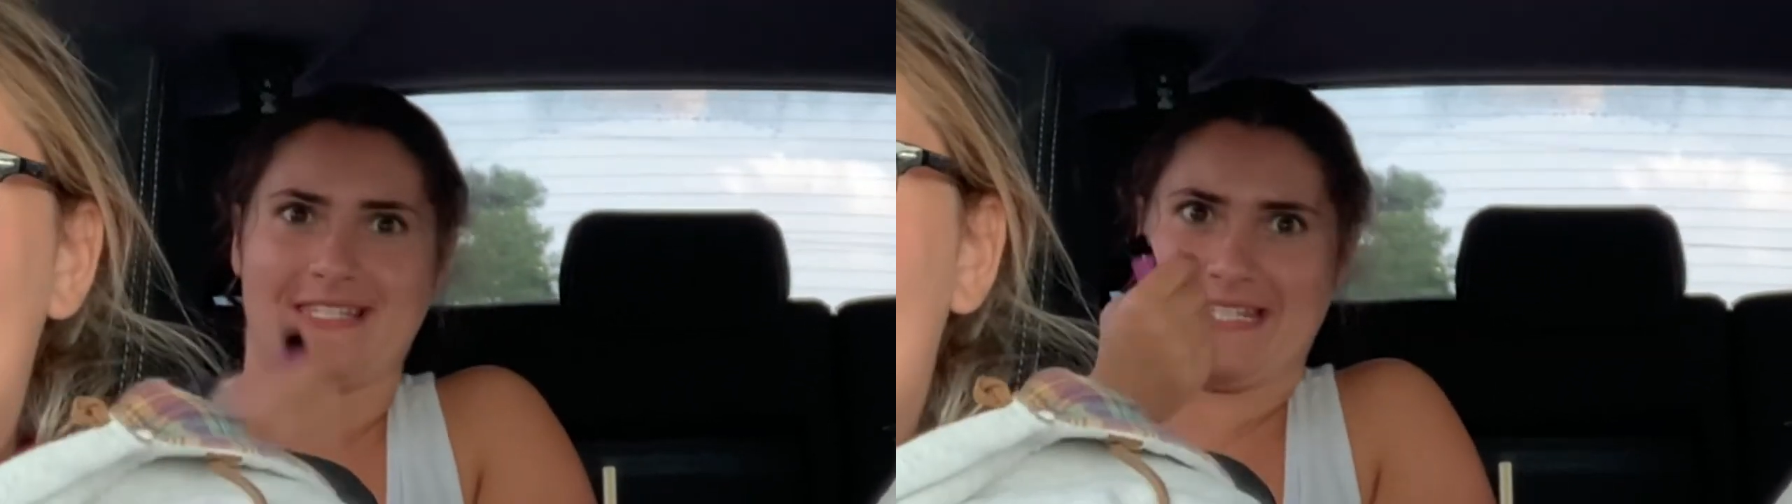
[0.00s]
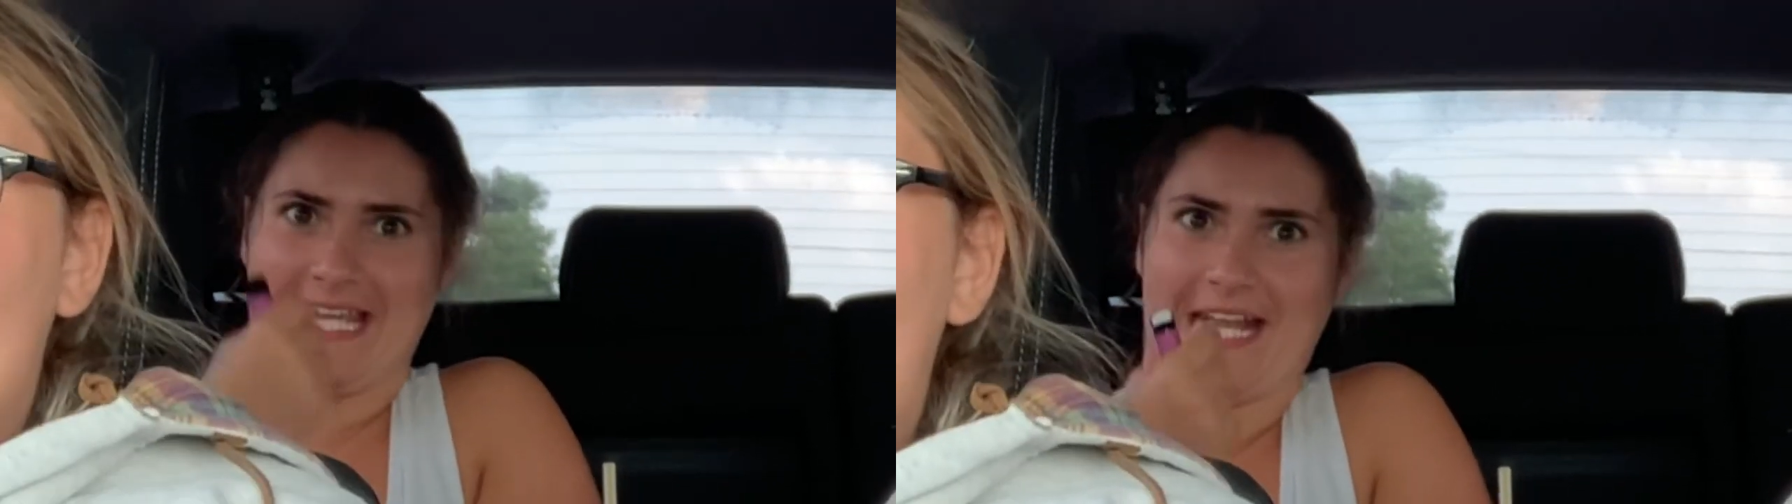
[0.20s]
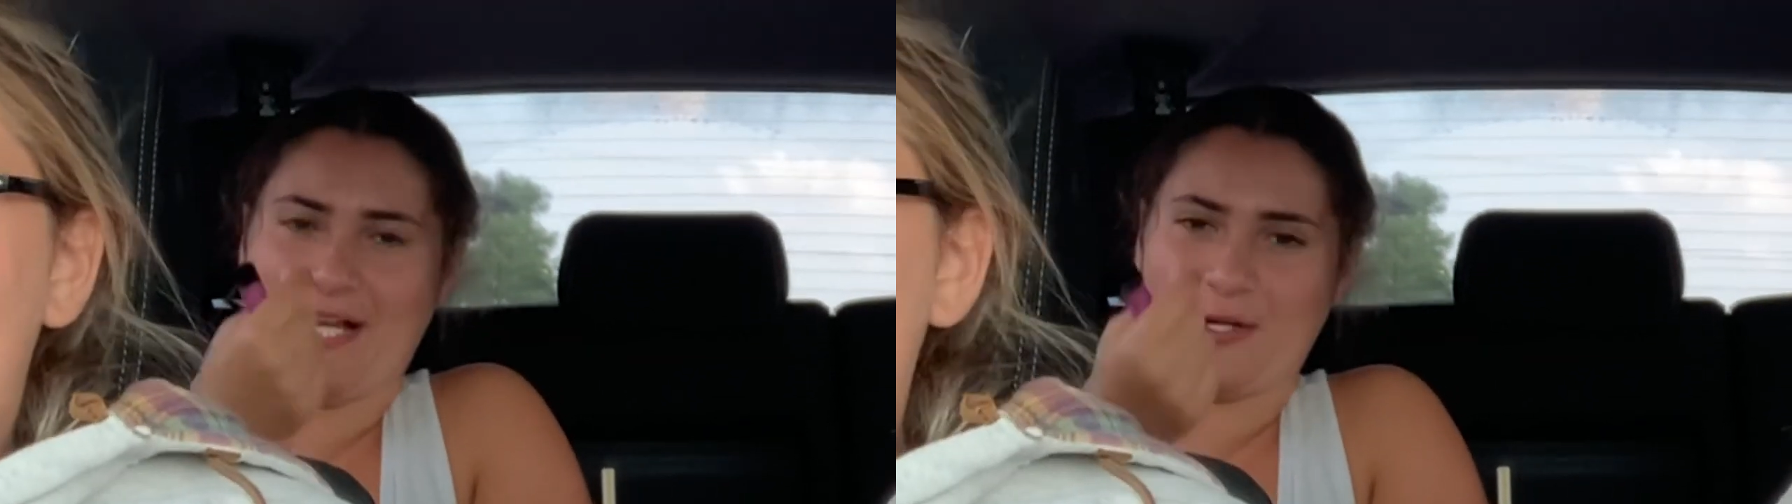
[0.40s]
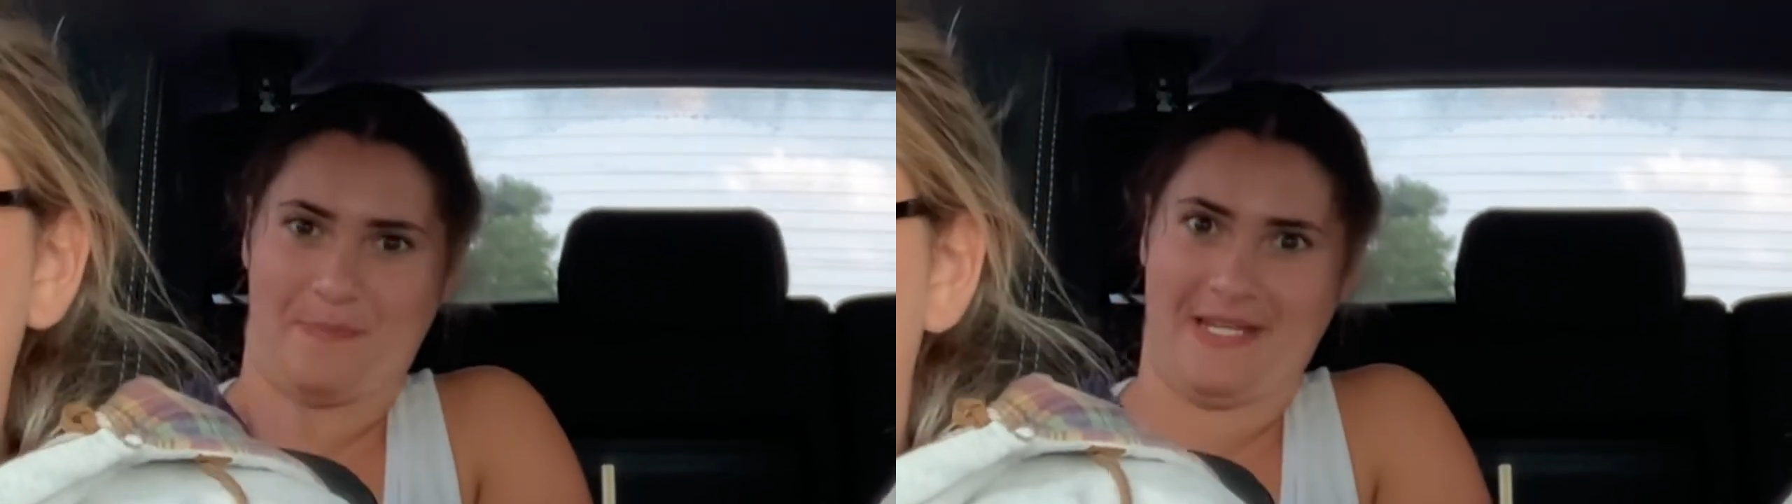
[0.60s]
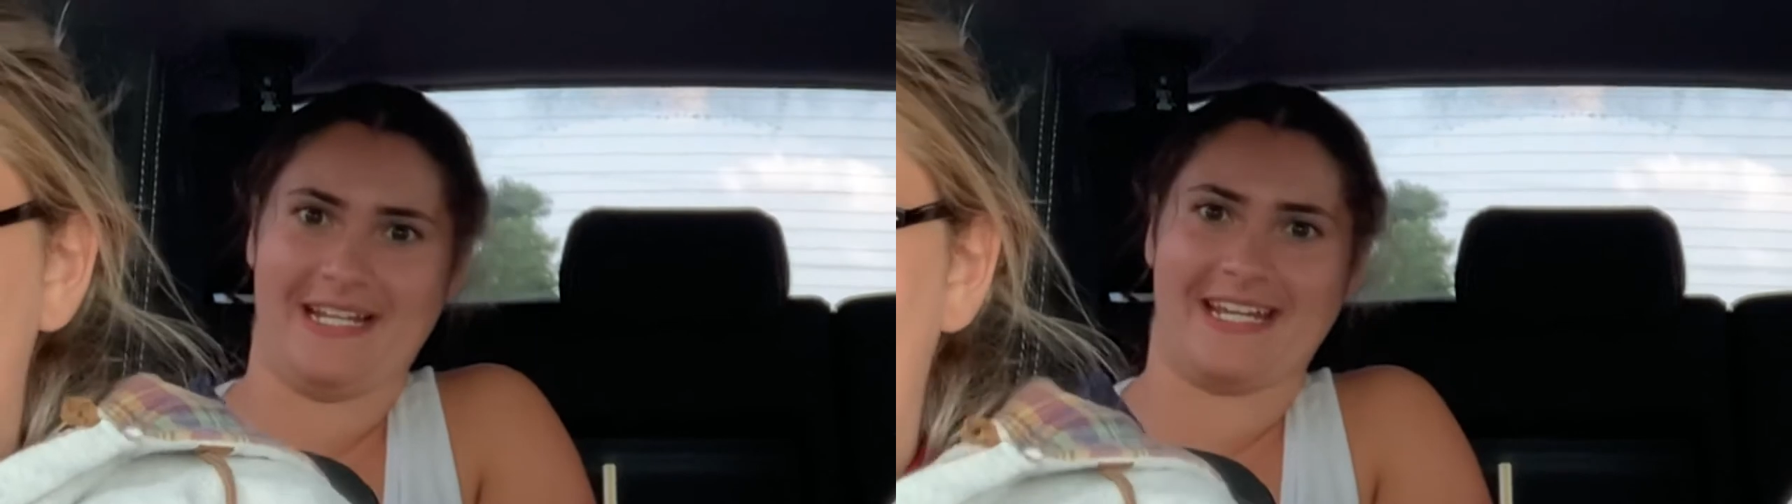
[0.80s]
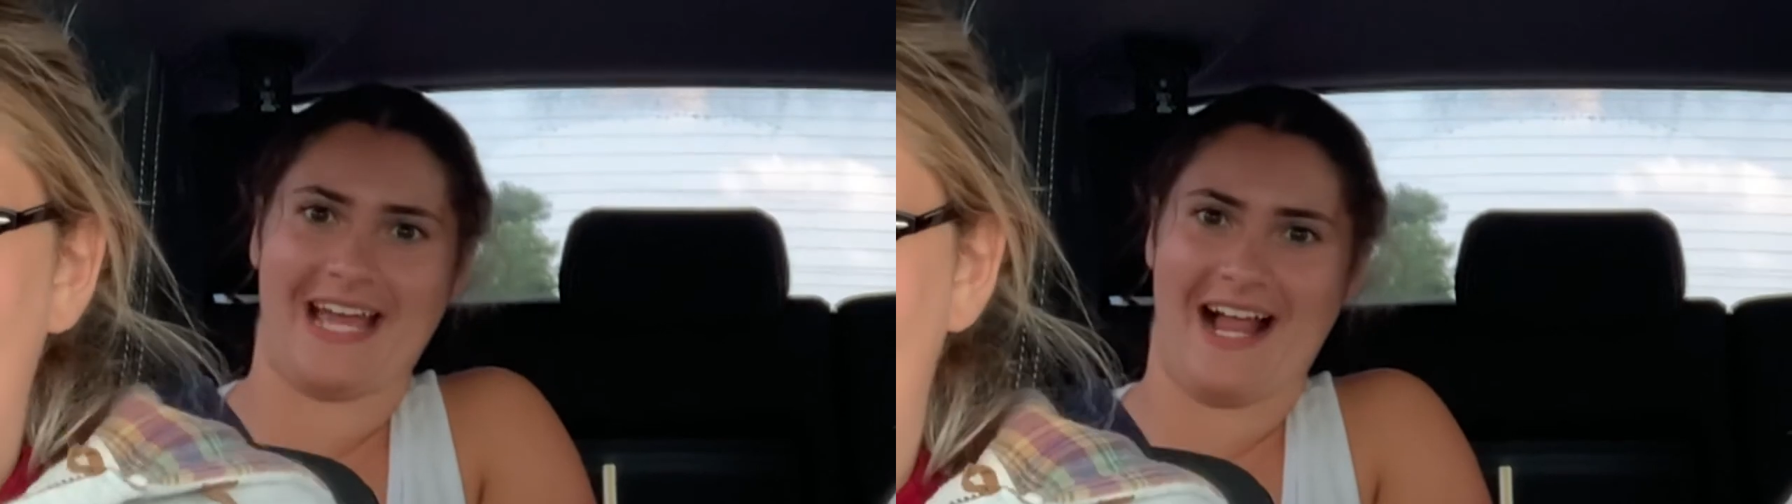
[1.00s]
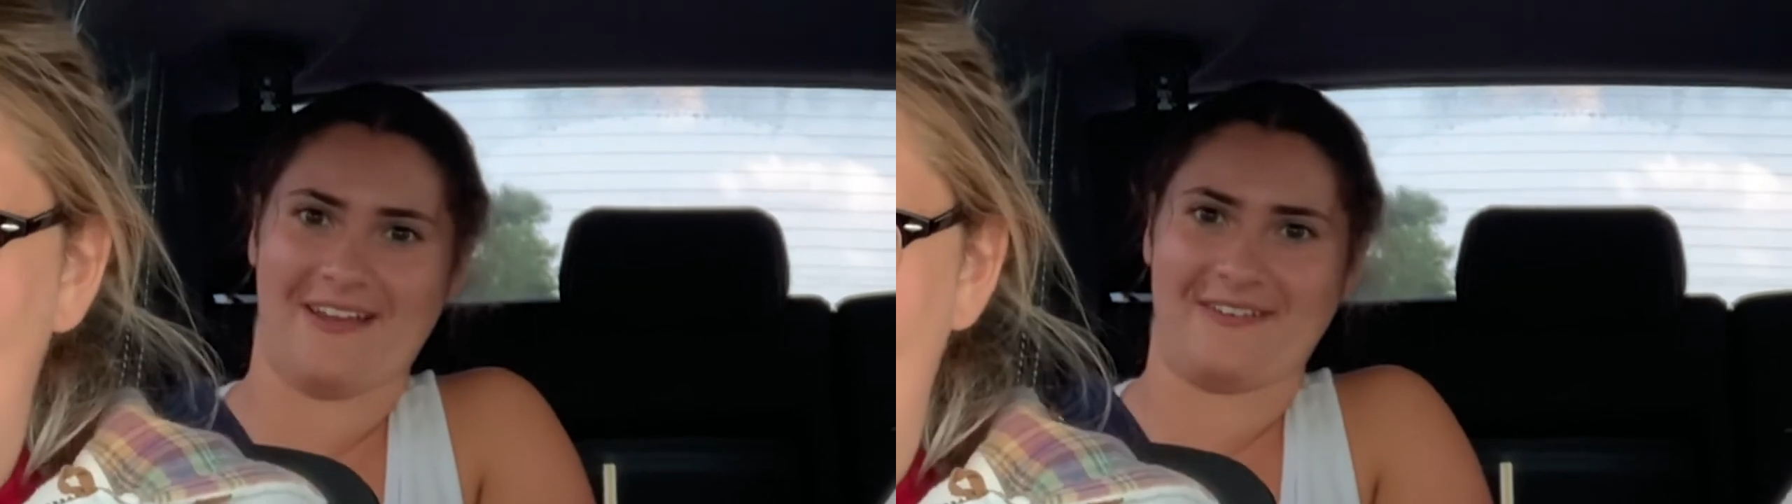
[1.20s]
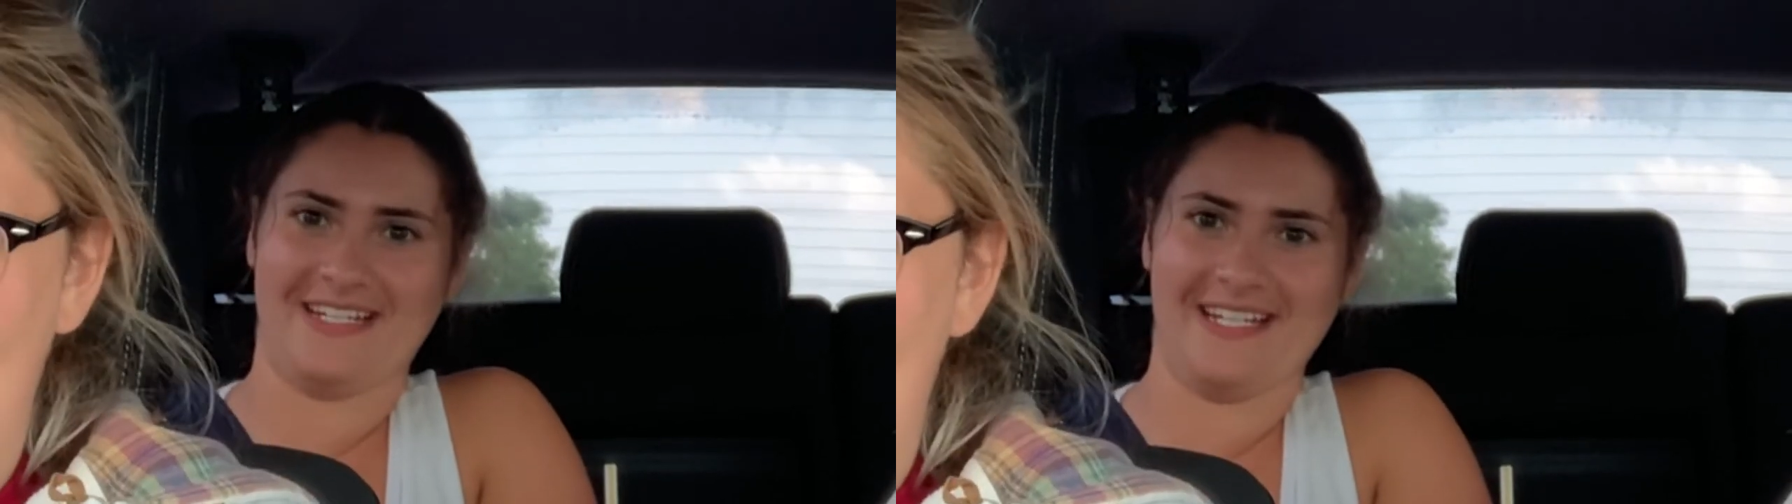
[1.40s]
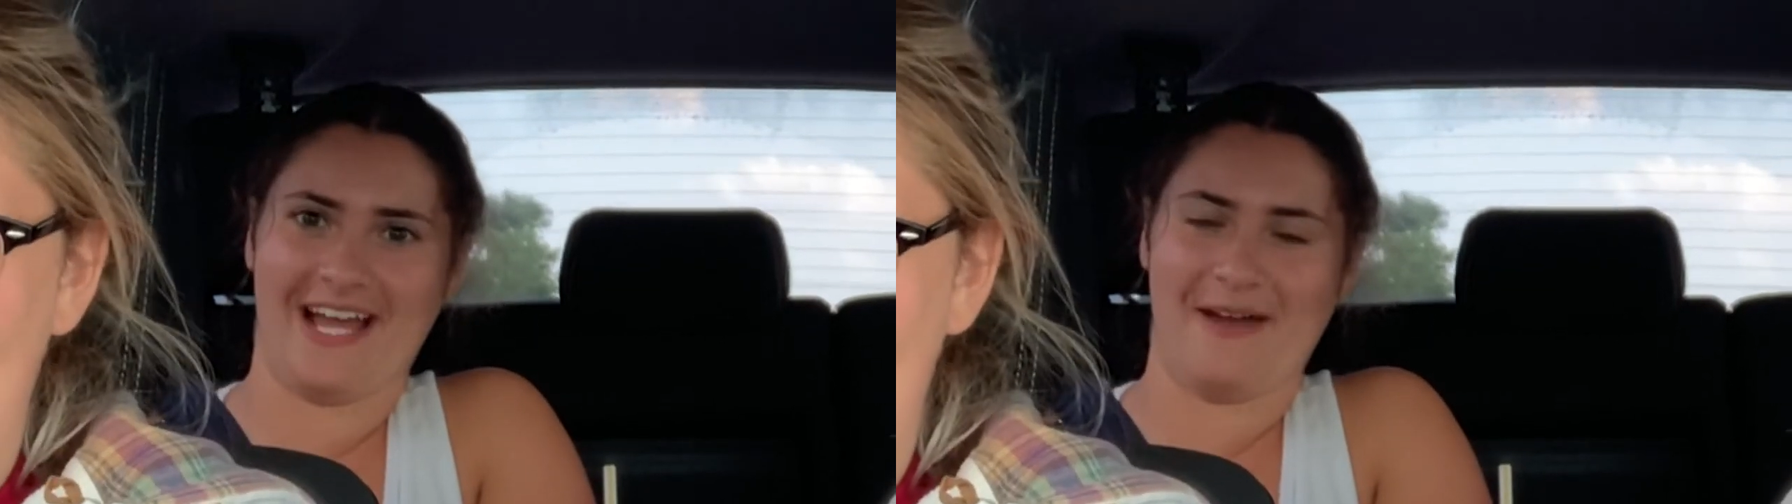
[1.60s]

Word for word: singular peanut gallery.